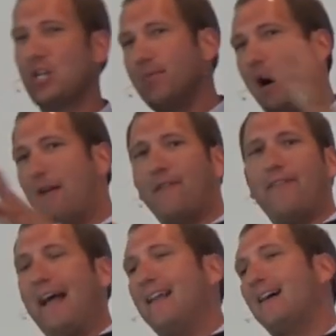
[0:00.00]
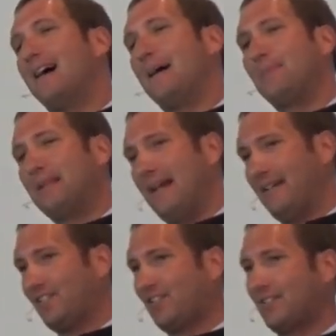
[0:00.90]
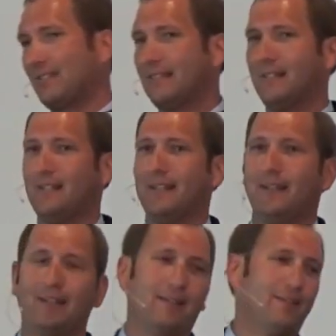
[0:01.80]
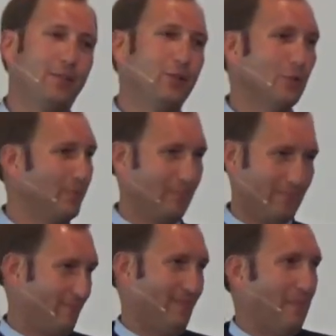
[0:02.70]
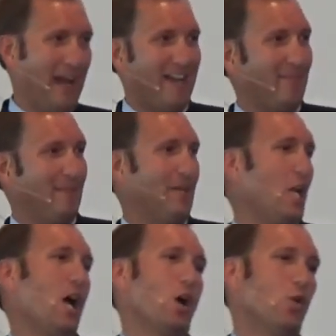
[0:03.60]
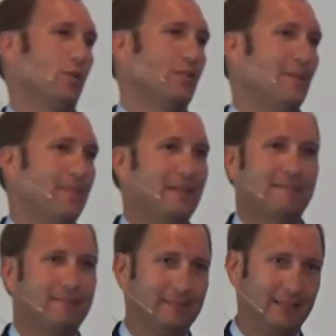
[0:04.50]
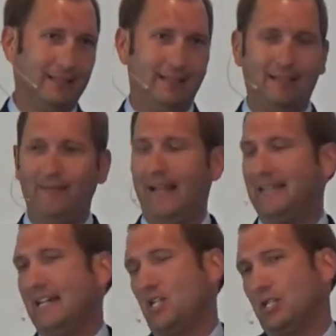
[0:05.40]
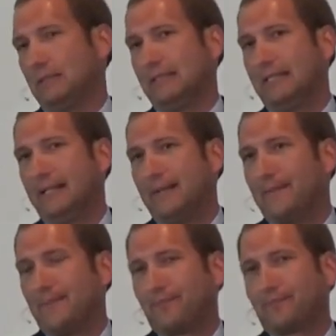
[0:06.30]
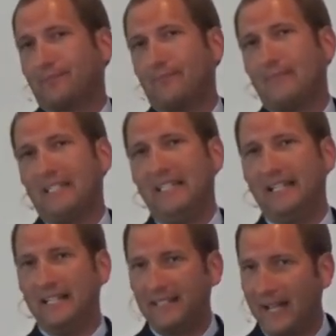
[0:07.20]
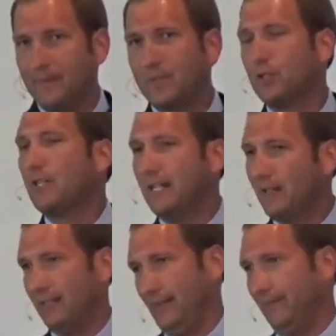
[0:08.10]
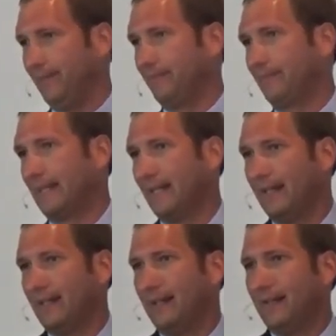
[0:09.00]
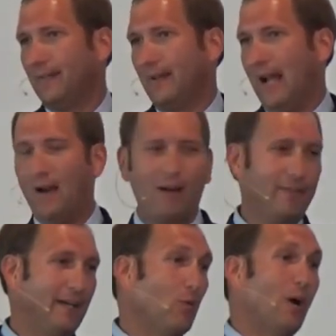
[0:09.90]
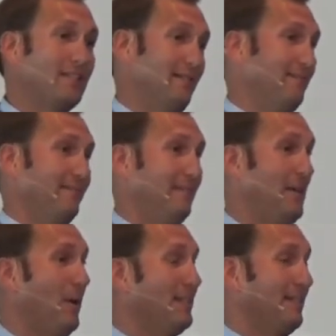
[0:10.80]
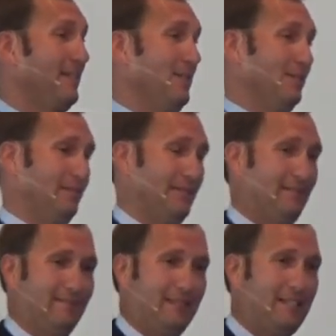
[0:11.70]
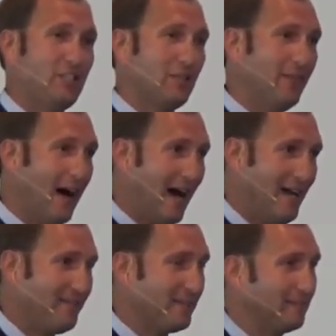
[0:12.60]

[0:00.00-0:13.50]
him off of that high place to the pavement below or something of that nature in an attempt to kill him. However, he wasn't killed. He survived,